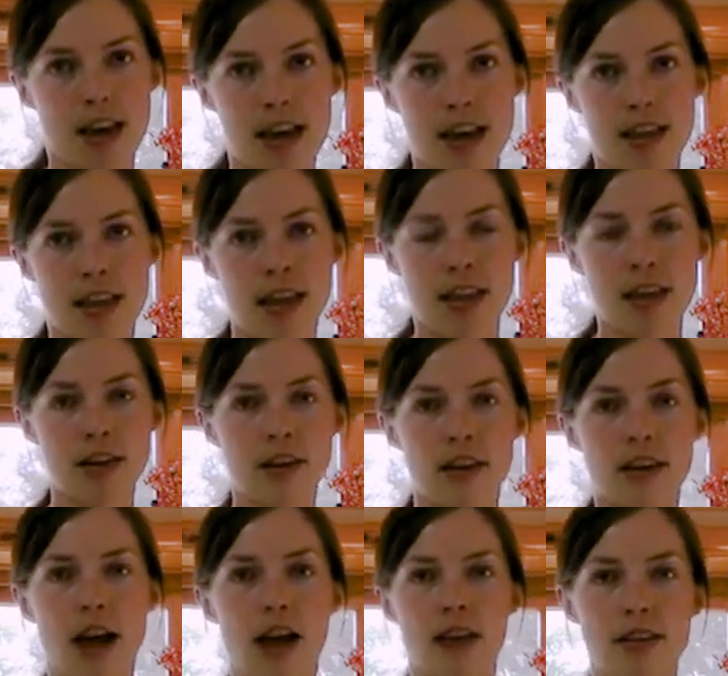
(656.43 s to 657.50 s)
And then there
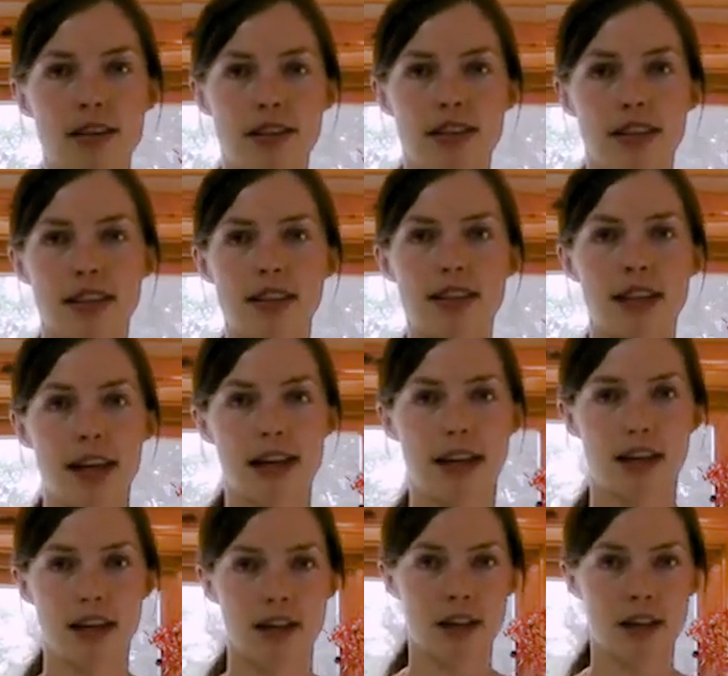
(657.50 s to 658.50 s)
are other seeds like